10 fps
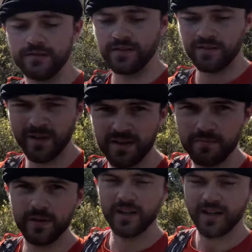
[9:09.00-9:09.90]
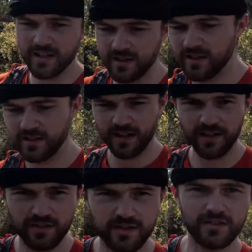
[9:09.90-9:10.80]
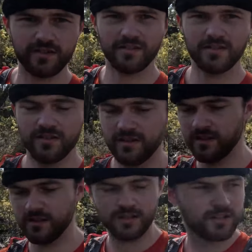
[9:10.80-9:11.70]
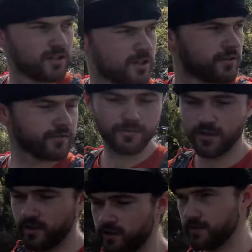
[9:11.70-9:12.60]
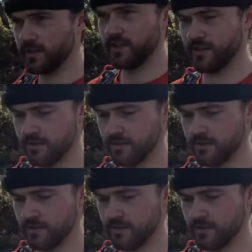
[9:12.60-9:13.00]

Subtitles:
This must be our exit from the highway.